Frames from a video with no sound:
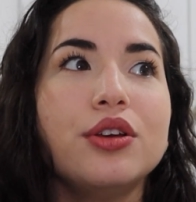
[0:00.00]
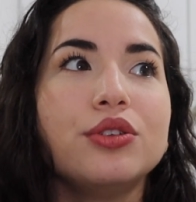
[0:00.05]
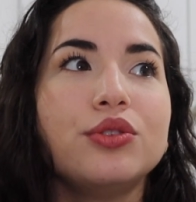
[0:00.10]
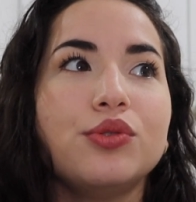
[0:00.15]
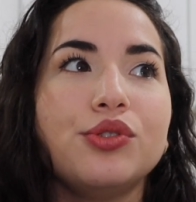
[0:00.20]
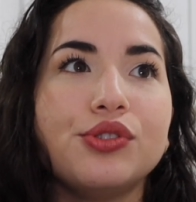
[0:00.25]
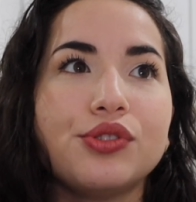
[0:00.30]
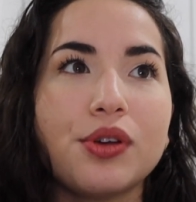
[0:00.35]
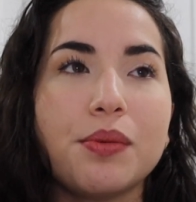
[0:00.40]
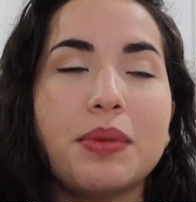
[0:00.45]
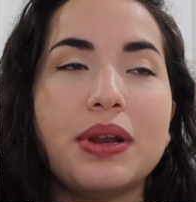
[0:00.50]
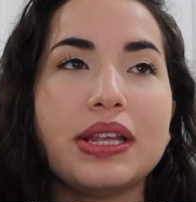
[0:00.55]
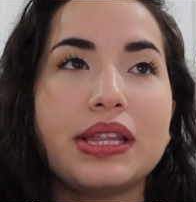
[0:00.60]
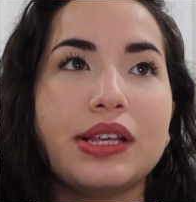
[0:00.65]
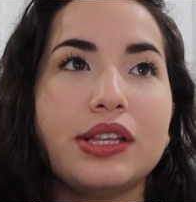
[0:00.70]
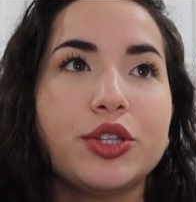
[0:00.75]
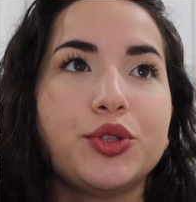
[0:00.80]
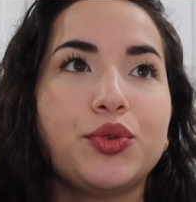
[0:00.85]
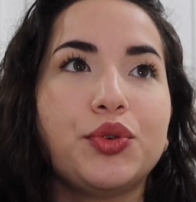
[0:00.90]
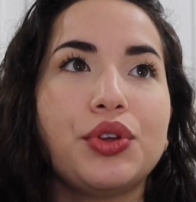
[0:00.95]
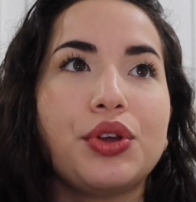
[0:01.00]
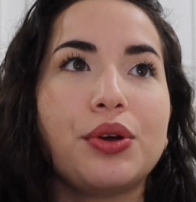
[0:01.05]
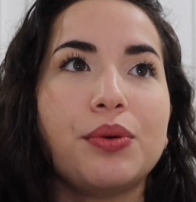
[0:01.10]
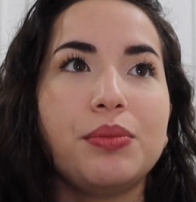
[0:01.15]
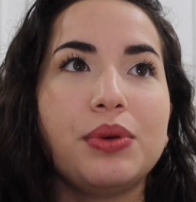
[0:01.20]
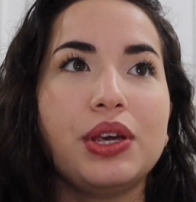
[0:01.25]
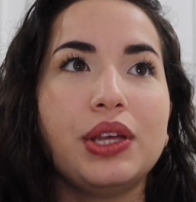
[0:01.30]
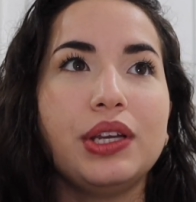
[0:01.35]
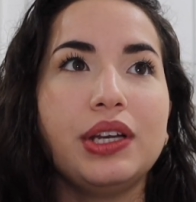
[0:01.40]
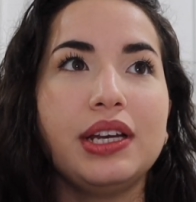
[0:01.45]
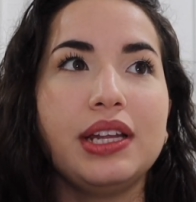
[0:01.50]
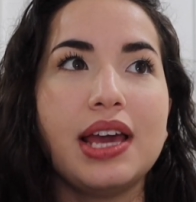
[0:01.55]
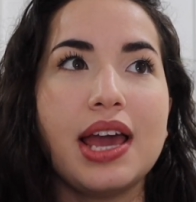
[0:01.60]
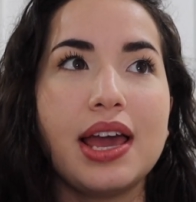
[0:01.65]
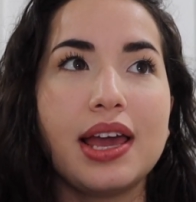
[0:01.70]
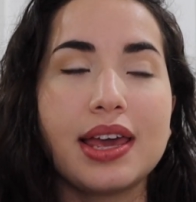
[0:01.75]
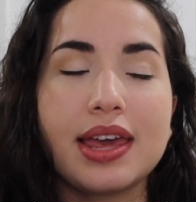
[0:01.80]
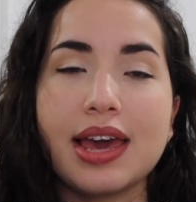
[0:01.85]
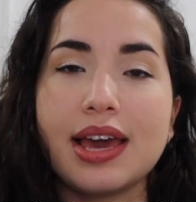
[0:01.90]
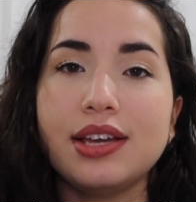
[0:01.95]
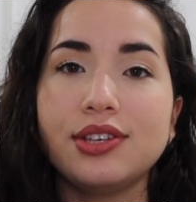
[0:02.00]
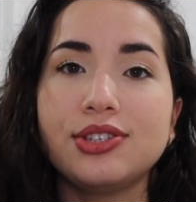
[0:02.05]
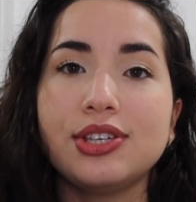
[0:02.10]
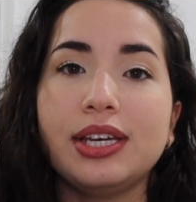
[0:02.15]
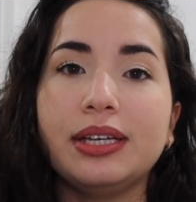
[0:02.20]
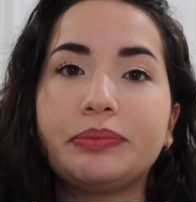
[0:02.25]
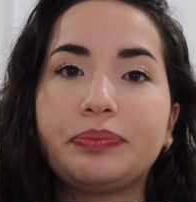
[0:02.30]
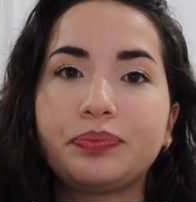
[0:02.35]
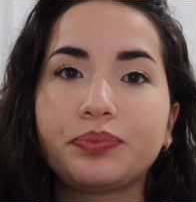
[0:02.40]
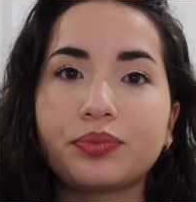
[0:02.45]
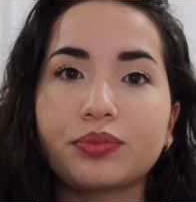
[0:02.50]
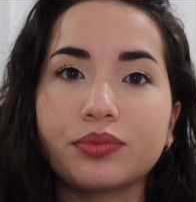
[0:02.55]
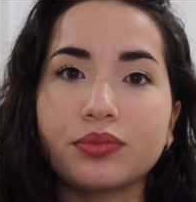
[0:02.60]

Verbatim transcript: doing so many things for the community, engaging,